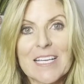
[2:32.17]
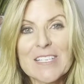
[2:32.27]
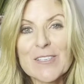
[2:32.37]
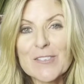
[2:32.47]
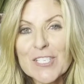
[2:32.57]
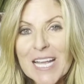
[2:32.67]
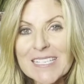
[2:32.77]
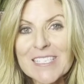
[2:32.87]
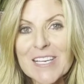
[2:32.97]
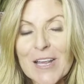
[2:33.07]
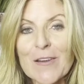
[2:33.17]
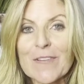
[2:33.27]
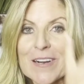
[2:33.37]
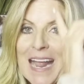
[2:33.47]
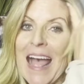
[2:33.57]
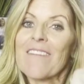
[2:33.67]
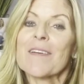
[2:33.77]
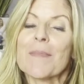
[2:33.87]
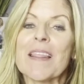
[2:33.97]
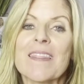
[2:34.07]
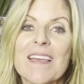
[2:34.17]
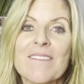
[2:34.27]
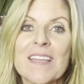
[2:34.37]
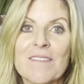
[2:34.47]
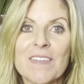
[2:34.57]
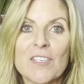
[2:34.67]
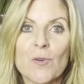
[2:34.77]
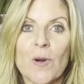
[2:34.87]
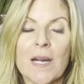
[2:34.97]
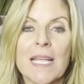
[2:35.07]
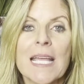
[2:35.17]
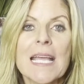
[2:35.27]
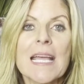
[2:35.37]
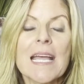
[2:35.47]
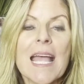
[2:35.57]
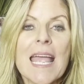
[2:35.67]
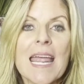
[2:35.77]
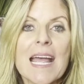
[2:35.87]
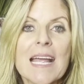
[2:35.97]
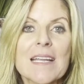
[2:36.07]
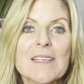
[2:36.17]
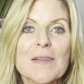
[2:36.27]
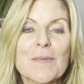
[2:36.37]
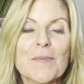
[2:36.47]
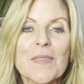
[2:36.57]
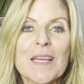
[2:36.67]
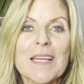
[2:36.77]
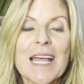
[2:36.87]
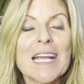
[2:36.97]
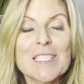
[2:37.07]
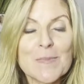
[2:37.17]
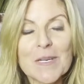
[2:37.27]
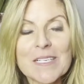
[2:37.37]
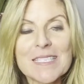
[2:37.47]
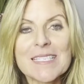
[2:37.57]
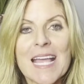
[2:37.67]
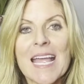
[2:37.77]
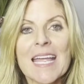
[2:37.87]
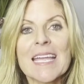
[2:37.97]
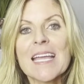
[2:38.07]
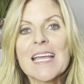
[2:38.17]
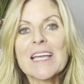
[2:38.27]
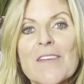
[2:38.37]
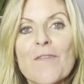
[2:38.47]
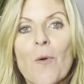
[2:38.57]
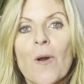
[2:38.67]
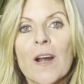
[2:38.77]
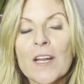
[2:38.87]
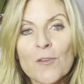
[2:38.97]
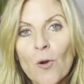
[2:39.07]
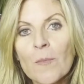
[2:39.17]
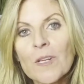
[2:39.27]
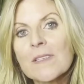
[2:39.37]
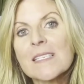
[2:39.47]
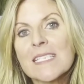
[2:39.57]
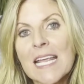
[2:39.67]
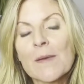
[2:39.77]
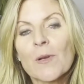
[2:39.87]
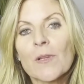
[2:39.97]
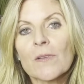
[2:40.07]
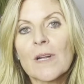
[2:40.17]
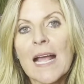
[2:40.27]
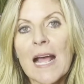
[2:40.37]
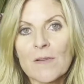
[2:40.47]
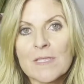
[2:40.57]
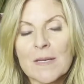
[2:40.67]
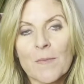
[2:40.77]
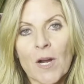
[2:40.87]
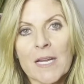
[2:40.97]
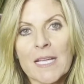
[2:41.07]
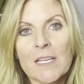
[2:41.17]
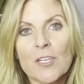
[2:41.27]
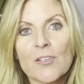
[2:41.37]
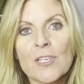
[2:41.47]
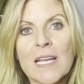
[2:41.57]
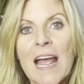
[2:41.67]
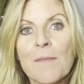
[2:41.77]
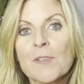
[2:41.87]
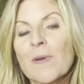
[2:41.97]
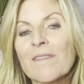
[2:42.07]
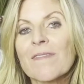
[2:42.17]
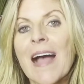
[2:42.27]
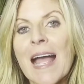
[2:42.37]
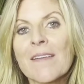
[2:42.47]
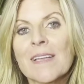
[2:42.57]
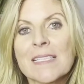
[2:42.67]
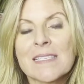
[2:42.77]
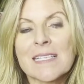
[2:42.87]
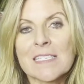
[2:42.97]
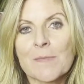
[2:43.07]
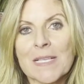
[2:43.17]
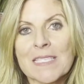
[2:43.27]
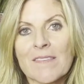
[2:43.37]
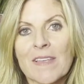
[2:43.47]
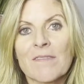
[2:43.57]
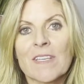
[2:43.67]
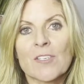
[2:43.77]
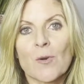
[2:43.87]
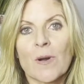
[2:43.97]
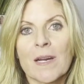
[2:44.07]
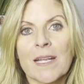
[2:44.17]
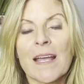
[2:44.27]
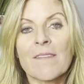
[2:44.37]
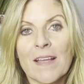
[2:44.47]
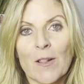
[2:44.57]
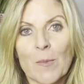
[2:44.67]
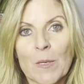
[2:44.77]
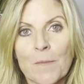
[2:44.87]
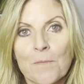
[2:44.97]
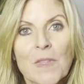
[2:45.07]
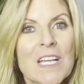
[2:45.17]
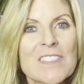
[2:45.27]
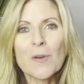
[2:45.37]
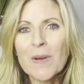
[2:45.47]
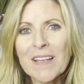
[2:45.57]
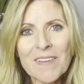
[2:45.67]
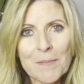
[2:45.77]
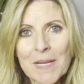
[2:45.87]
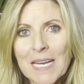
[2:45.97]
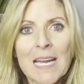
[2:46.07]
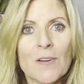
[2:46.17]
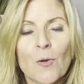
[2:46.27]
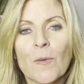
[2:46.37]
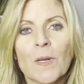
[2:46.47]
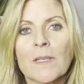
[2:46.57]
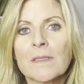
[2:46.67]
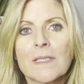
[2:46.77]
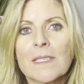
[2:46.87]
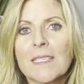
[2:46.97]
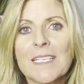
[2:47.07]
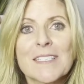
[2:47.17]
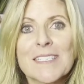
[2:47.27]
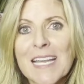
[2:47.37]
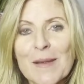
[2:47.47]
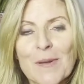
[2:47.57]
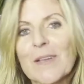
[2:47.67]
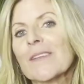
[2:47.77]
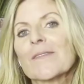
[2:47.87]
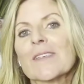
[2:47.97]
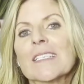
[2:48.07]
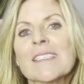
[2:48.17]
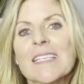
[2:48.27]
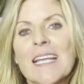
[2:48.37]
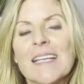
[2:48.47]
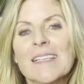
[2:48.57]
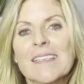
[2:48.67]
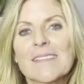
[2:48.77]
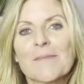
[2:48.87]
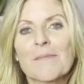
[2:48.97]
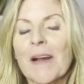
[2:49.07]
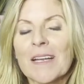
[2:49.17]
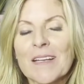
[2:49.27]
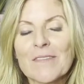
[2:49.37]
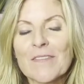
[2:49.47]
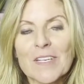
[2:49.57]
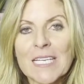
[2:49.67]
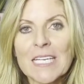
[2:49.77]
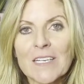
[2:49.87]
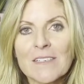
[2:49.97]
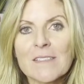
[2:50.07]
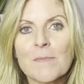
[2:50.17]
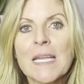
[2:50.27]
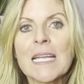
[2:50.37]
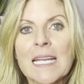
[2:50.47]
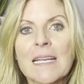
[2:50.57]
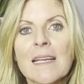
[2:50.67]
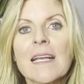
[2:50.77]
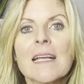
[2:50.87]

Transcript: So just over half a month of inventory. And the experts say for a normal, stable housing market, you should have between five and six months of inventory available. So we haven't been at a normal, stable real estate market for years, meaning